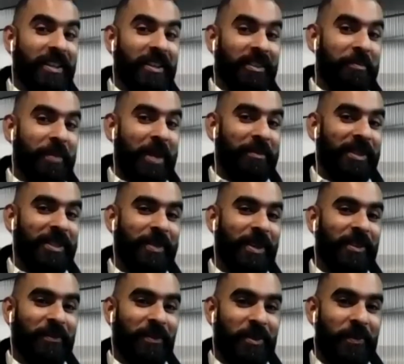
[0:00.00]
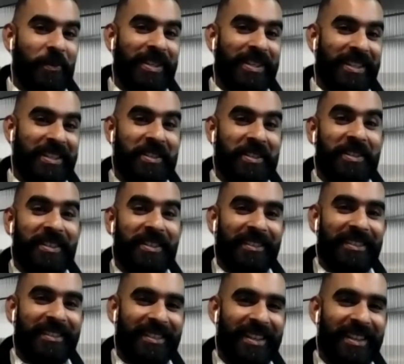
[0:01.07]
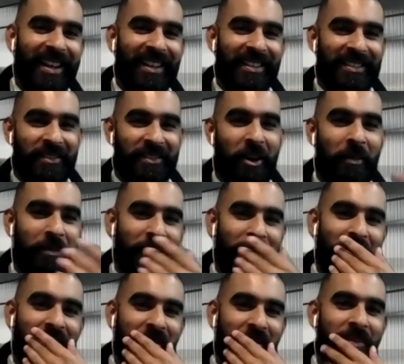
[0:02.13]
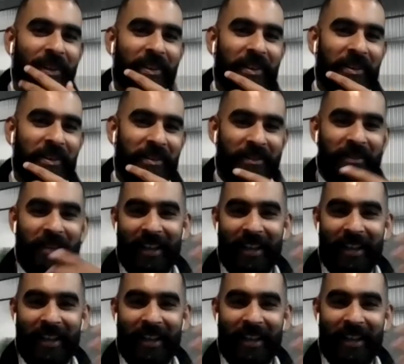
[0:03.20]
in the payment space for 20 years as an operator, builder,